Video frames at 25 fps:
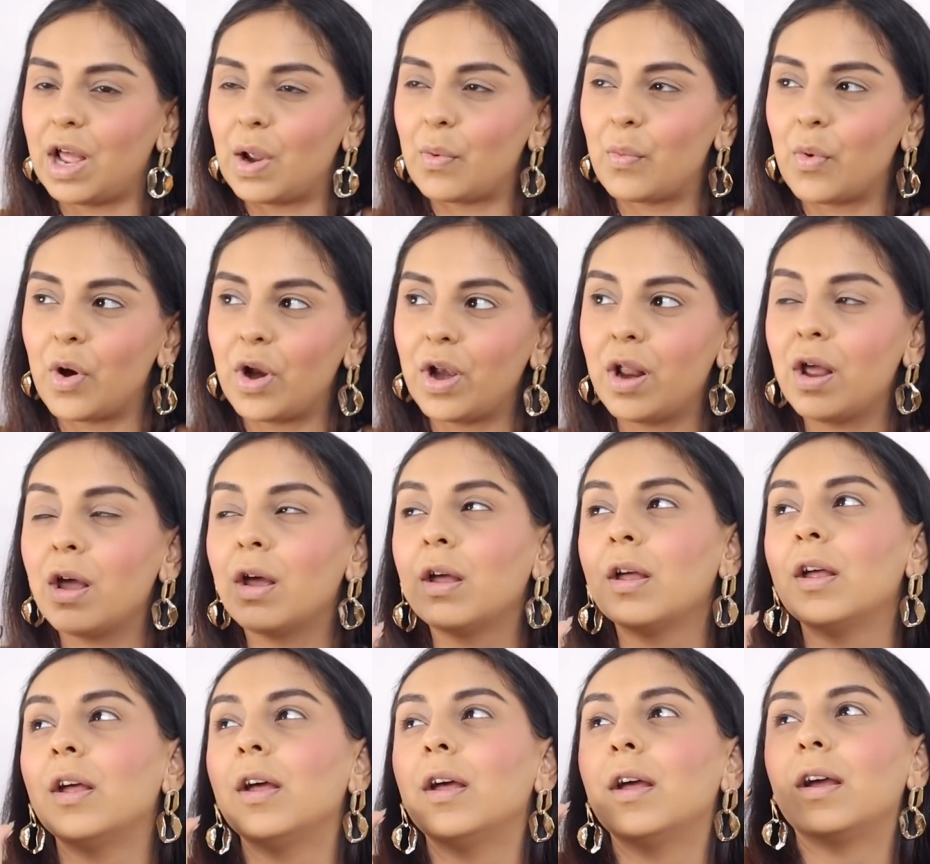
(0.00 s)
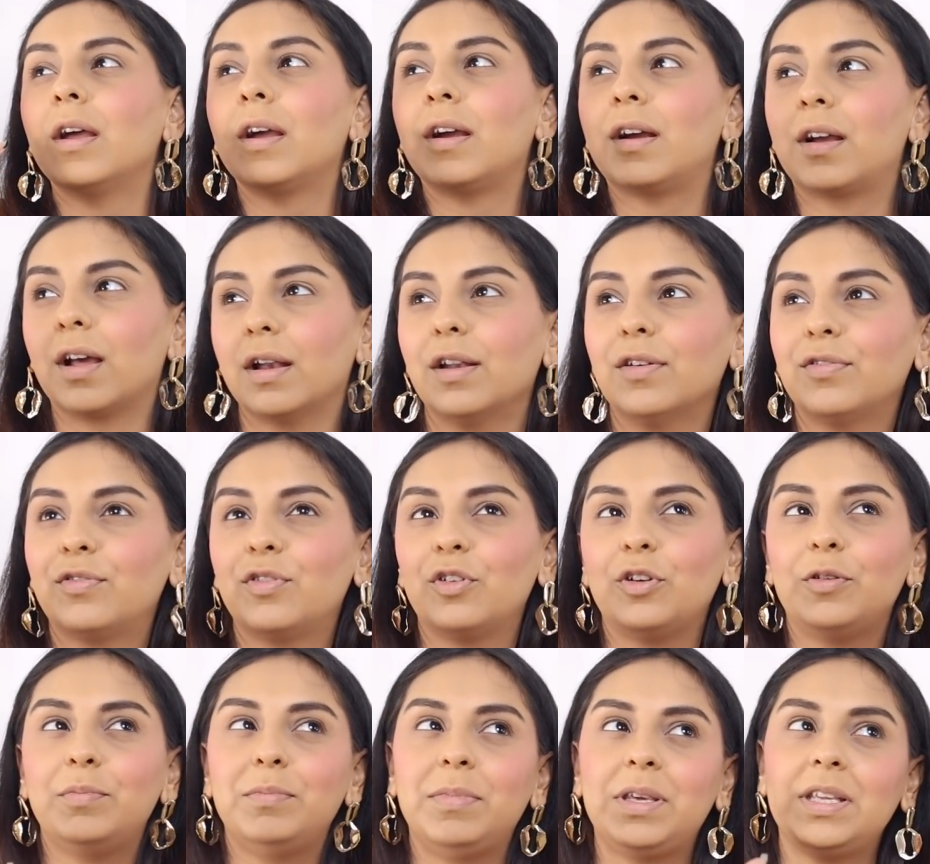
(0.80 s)
I want a
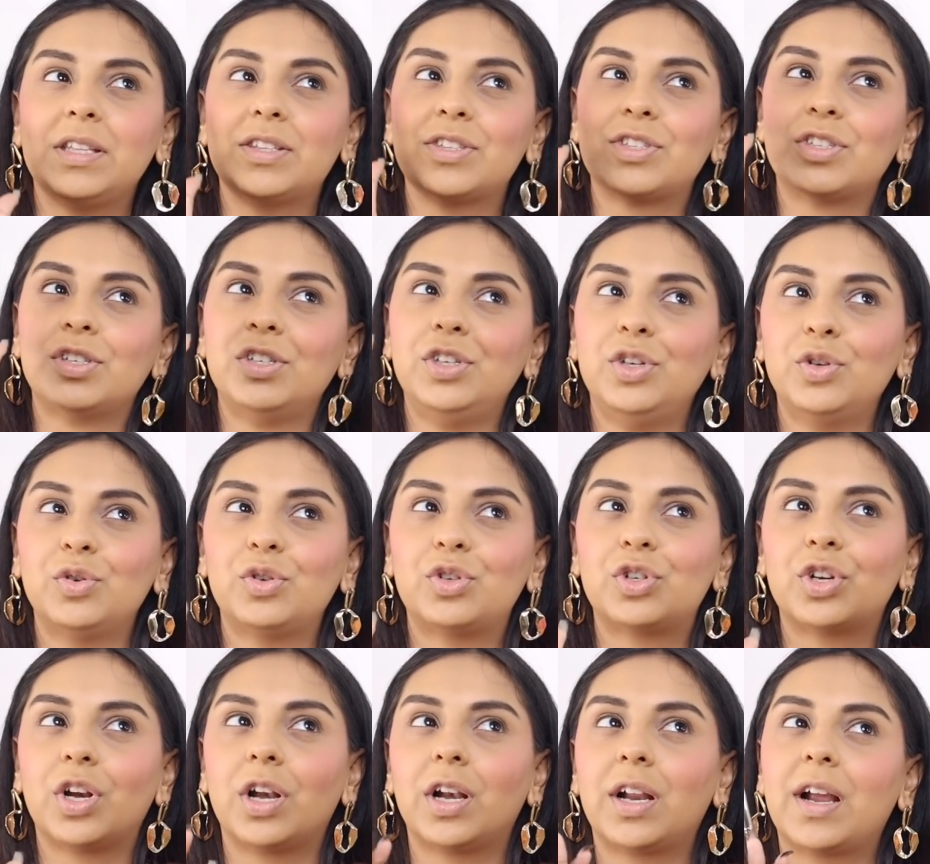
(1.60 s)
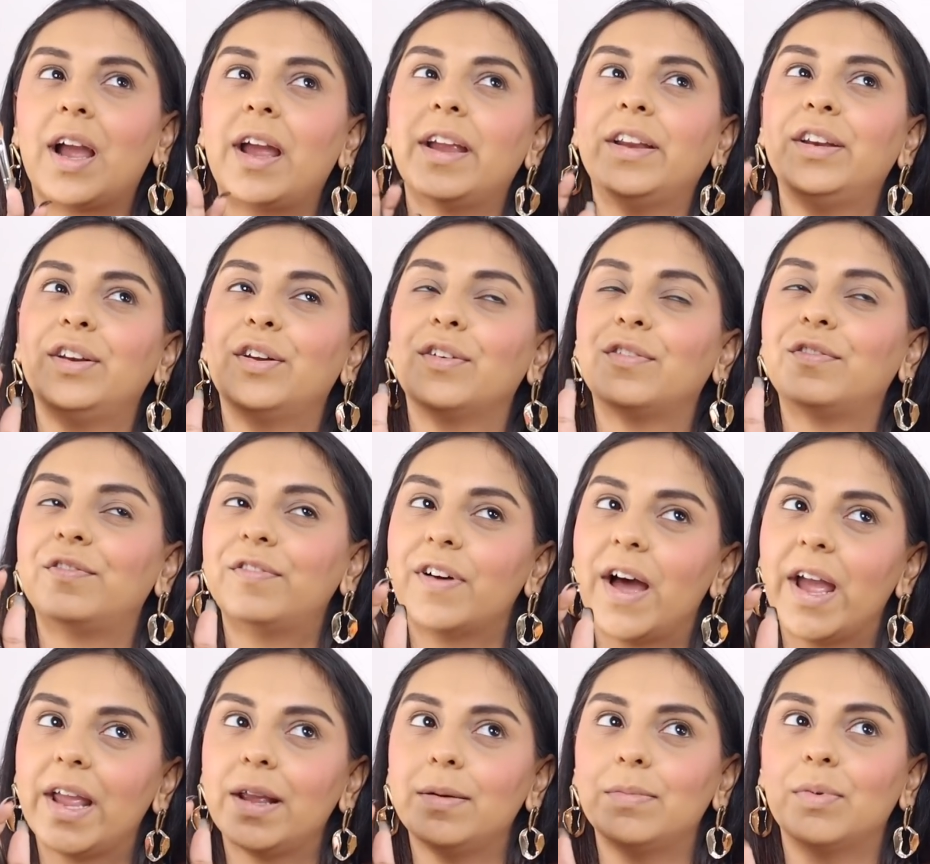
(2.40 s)
colorful meets neutral kind of
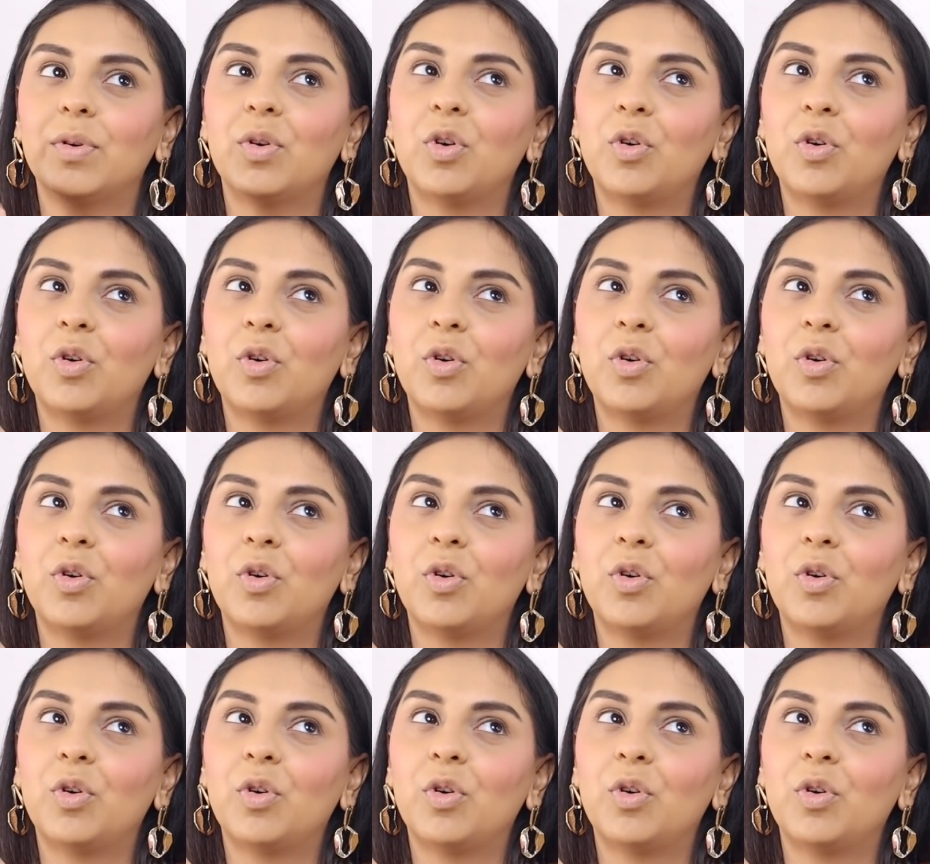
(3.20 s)
vibe.